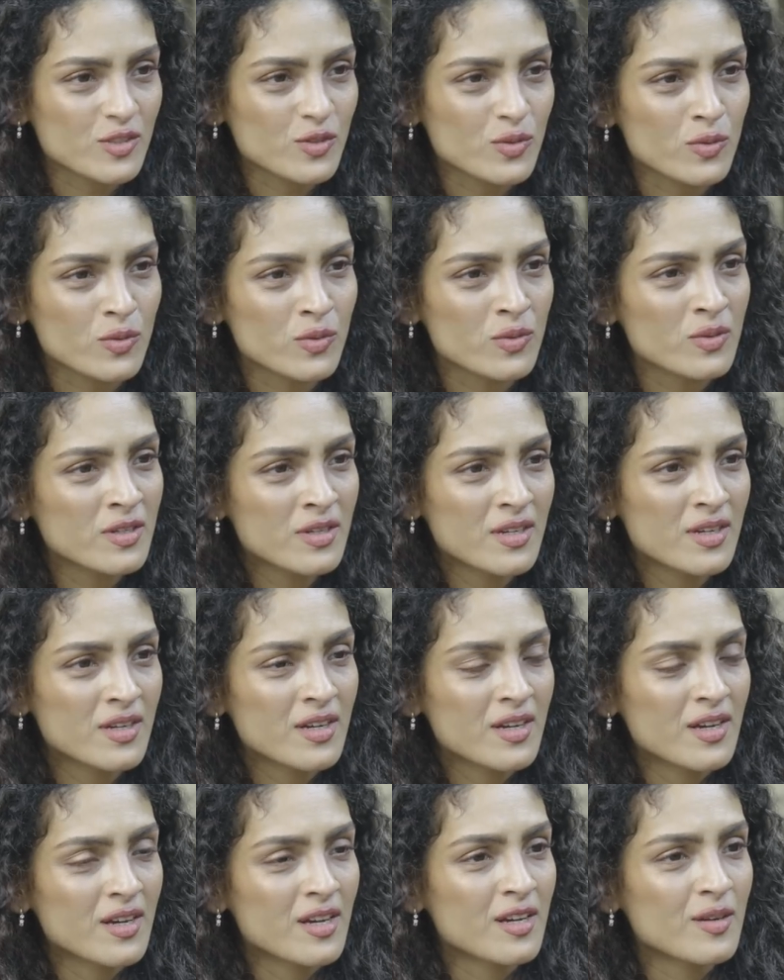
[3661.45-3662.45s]
you,
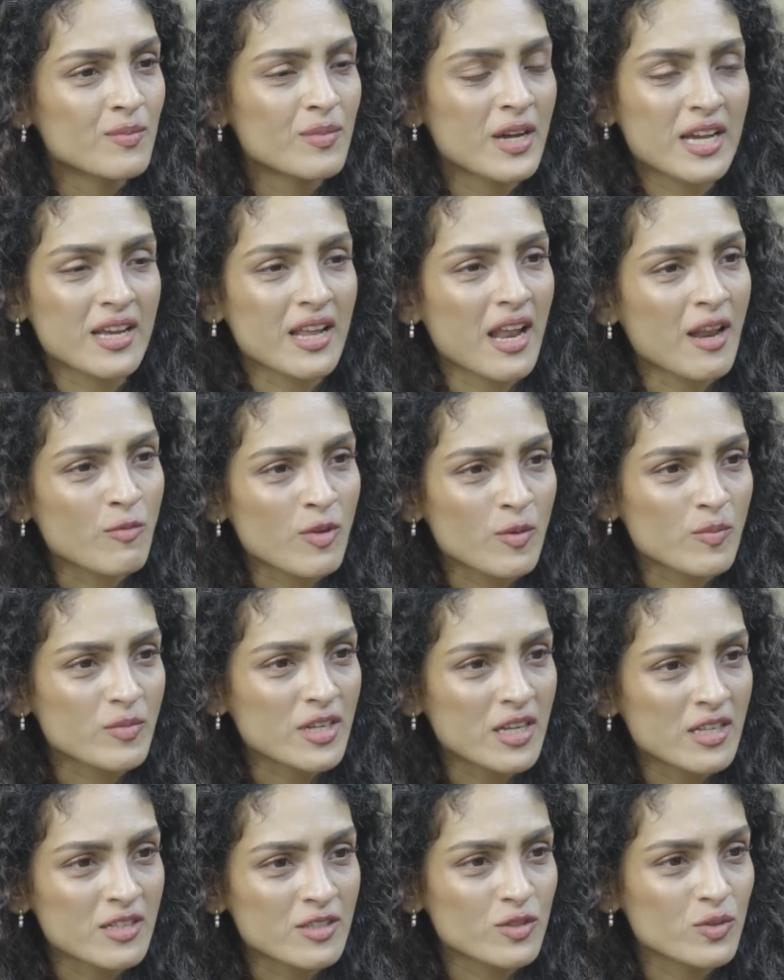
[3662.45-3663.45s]
my grandmom
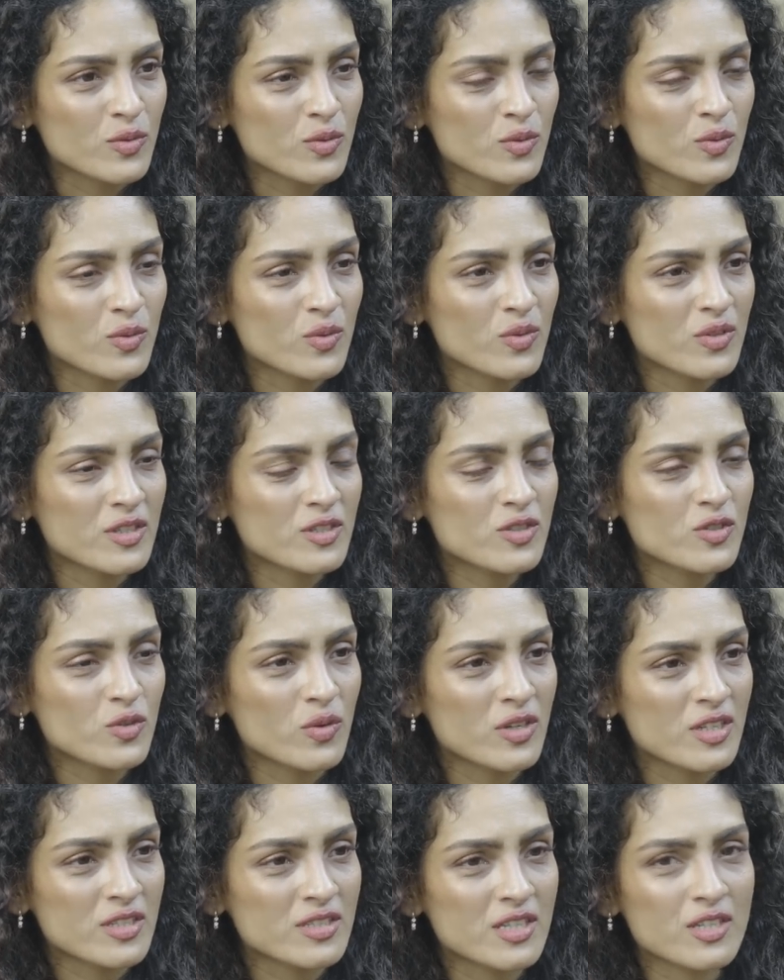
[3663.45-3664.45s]
tells you, the
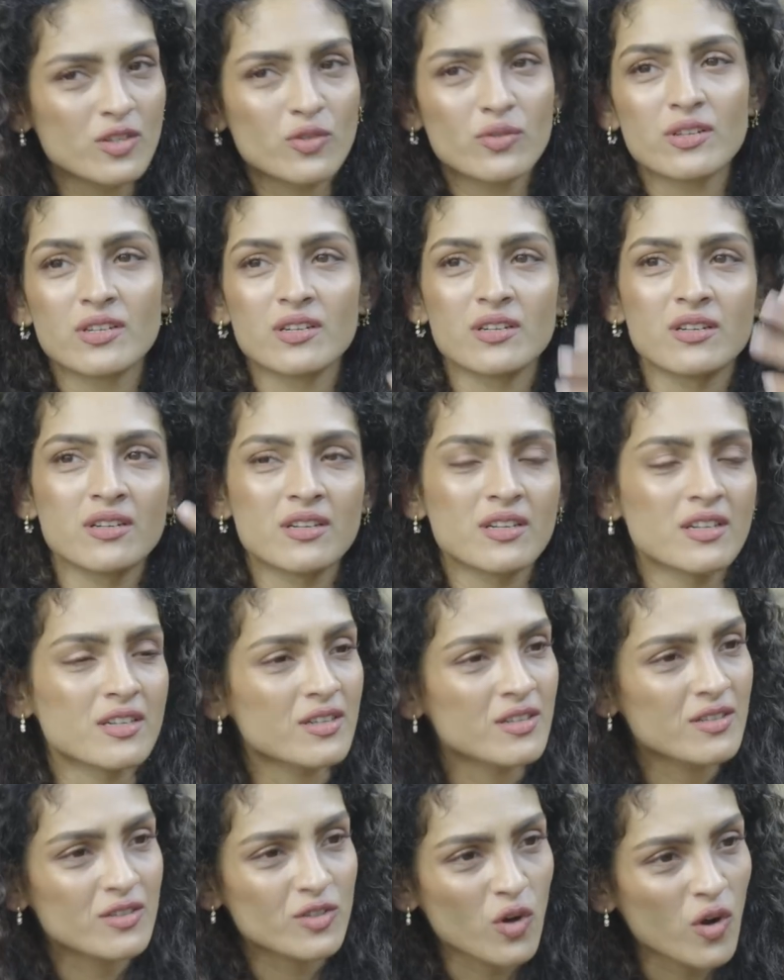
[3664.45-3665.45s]
stories that you hear and
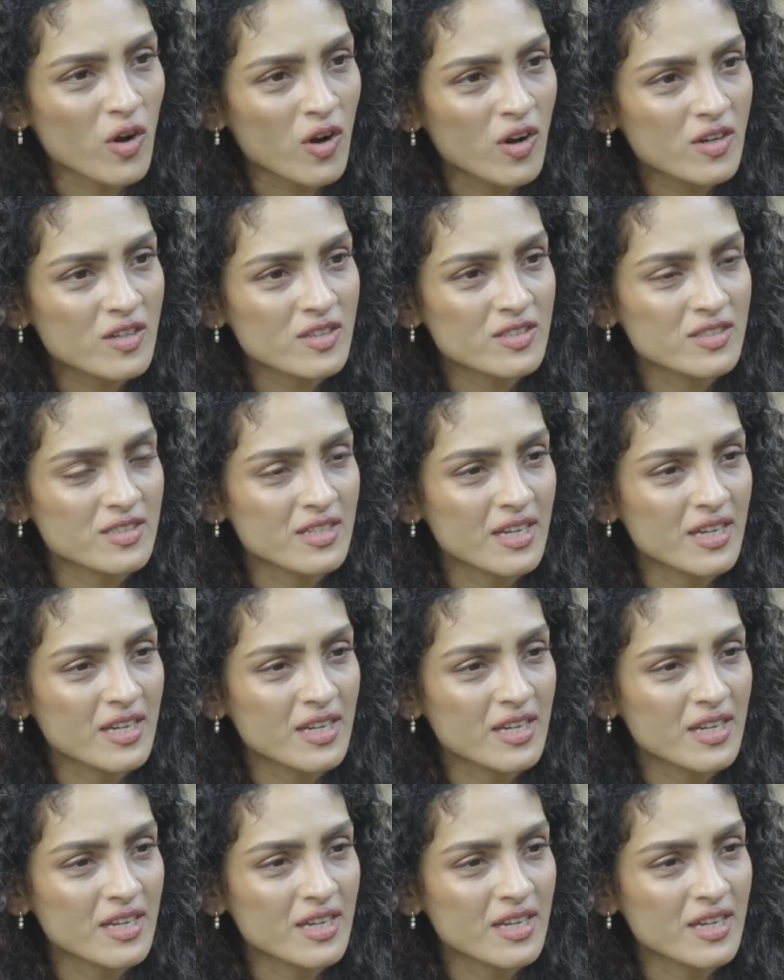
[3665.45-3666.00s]
talks,